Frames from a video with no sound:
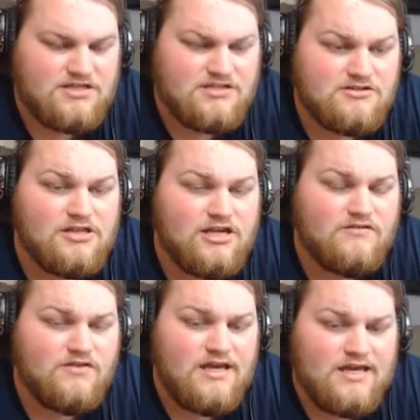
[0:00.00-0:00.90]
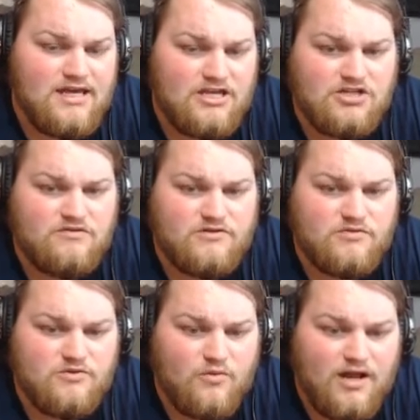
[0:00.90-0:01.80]
There's a lot of
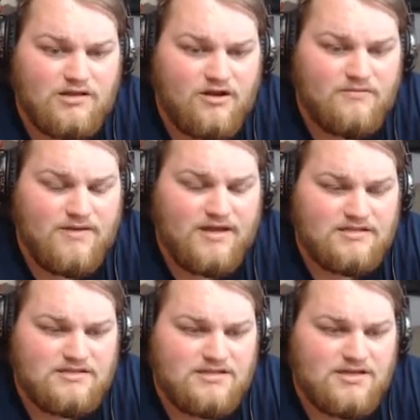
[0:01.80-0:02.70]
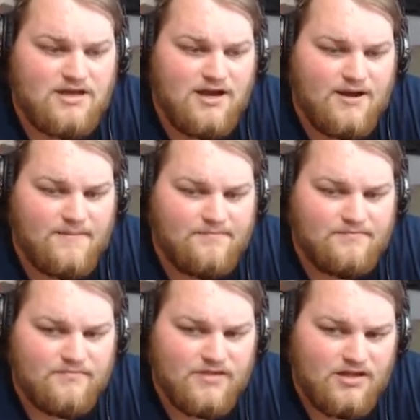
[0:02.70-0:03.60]
issues with wild caught bettas.
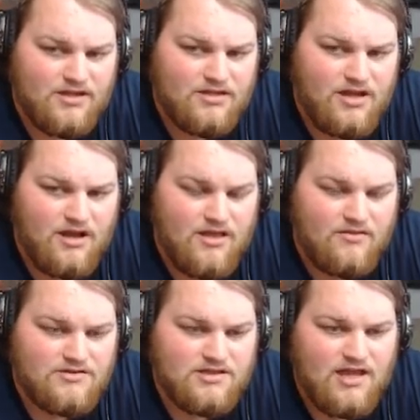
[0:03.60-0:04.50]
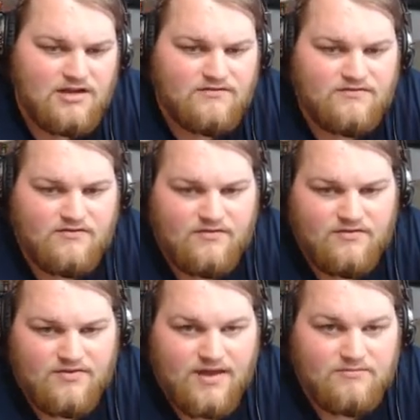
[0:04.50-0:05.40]
There's a lot of
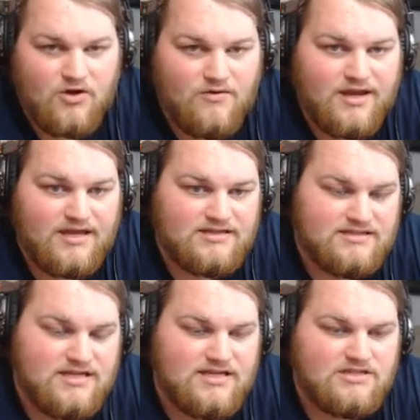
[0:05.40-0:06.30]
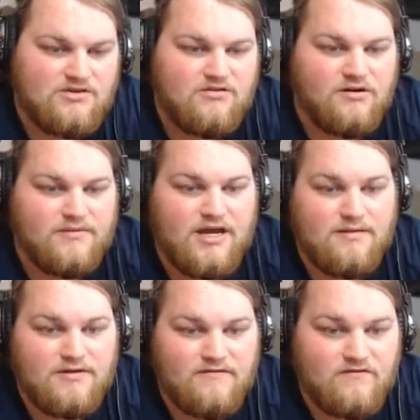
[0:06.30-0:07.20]
them going extinct or
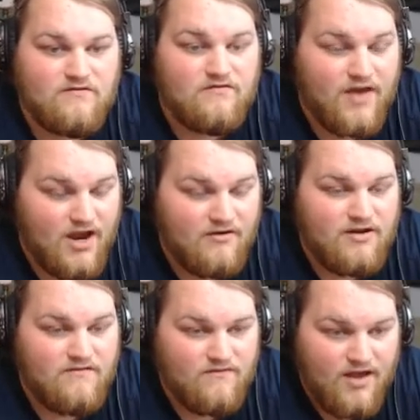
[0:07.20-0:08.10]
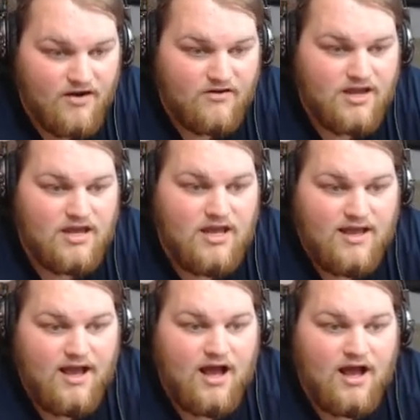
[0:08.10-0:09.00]
becoming very, very
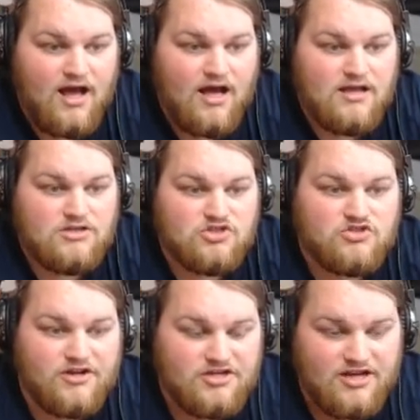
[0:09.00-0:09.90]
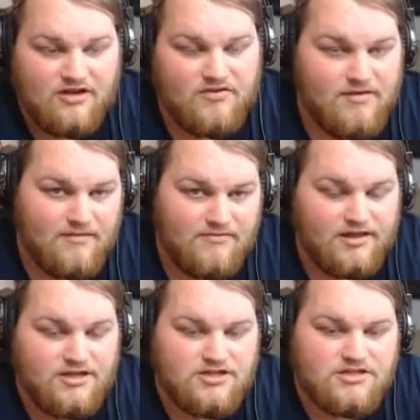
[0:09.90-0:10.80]
stretched out, their
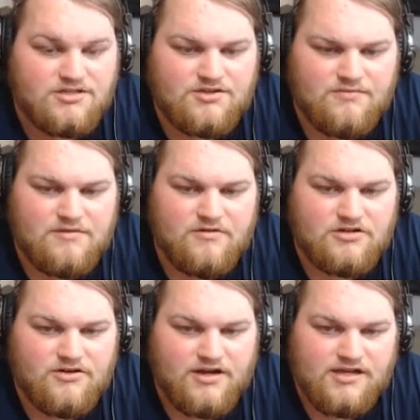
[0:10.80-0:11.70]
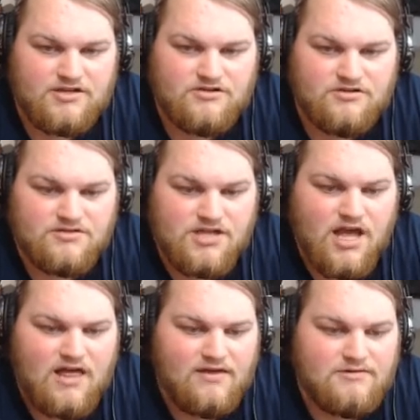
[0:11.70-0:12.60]
populations, so people are trying to introduce
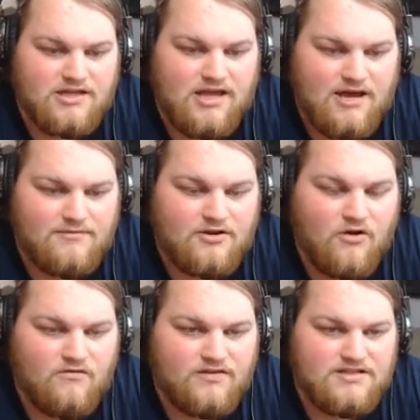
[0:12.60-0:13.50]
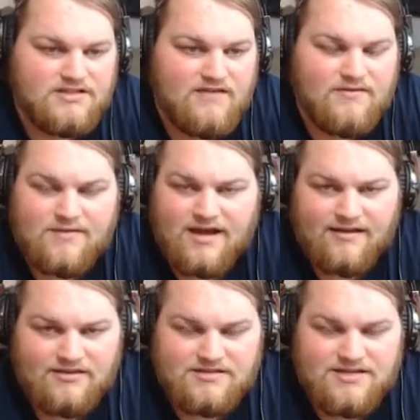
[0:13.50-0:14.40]
them into the hobby to hopefully save them, kind of
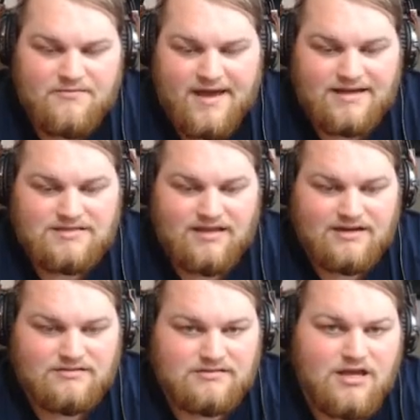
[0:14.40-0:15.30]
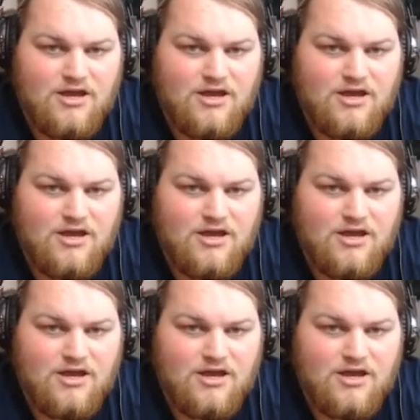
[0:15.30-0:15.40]
like the same way axolotls